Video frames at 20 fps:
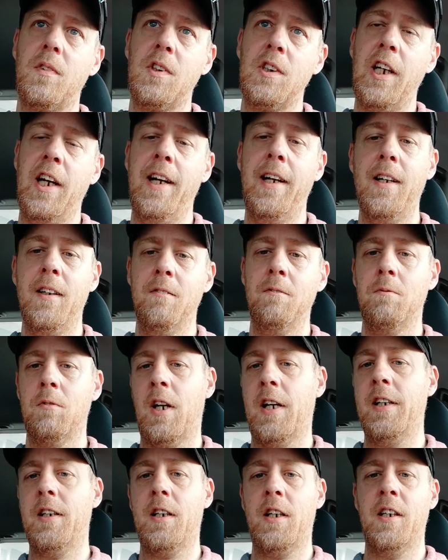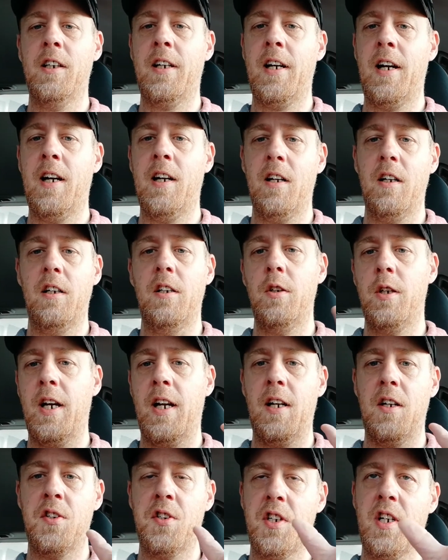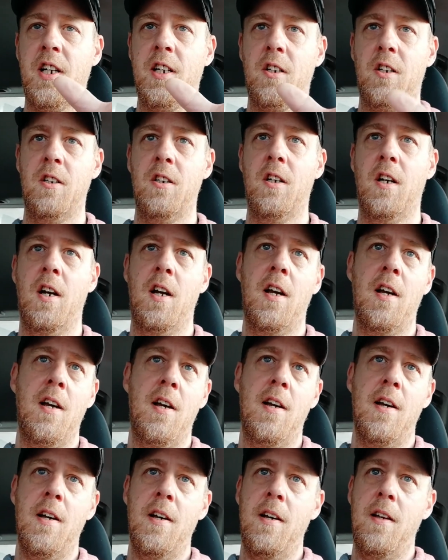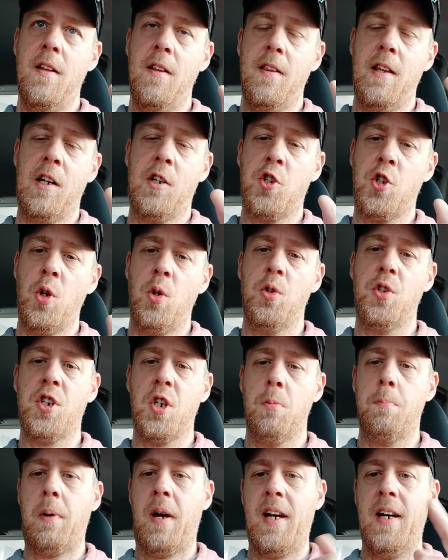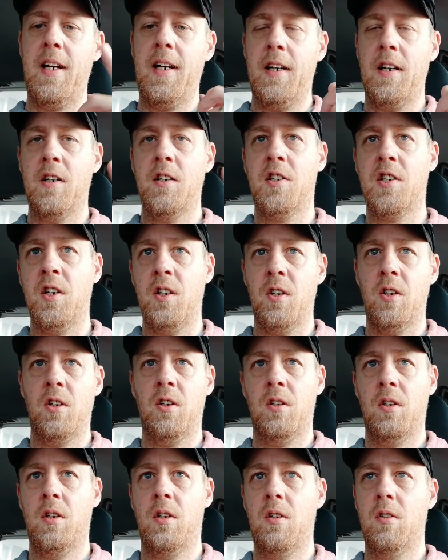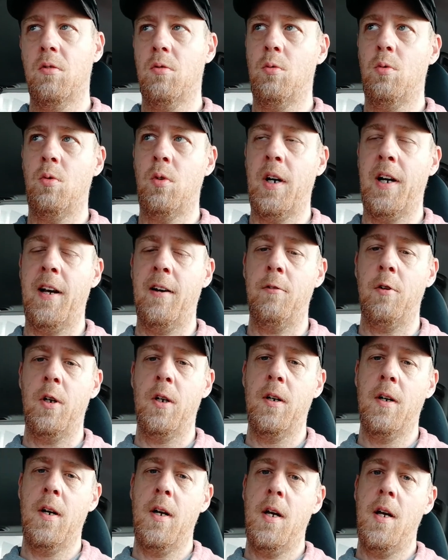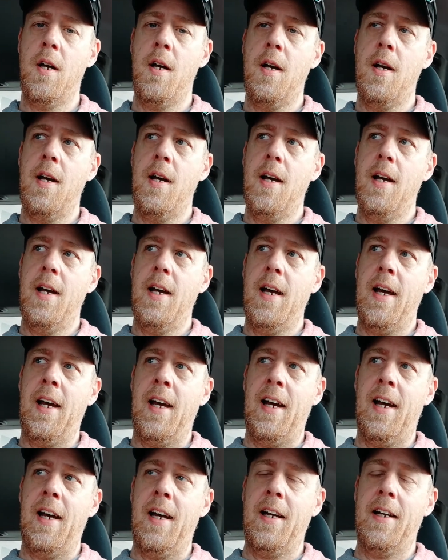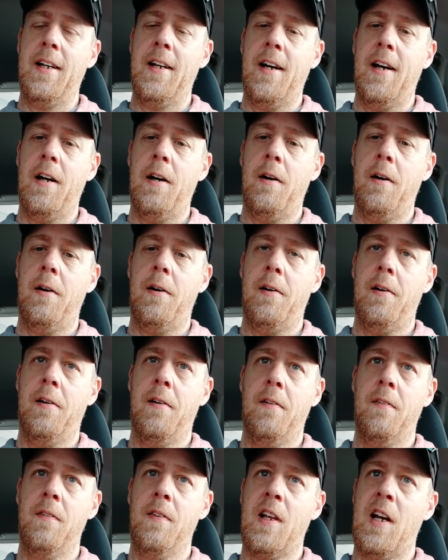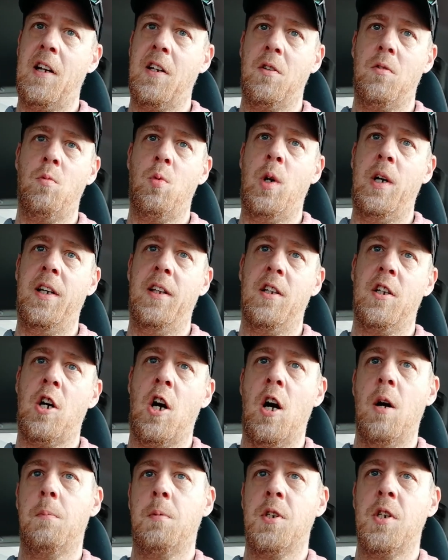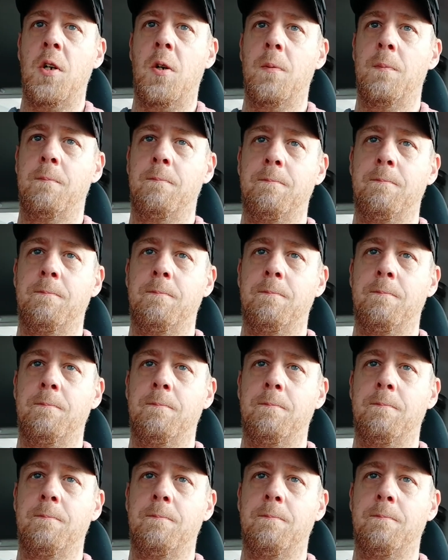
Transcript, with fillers: and like in Canada, you get a sticker that shows you're paid until whenever, and uh, that way the cops know.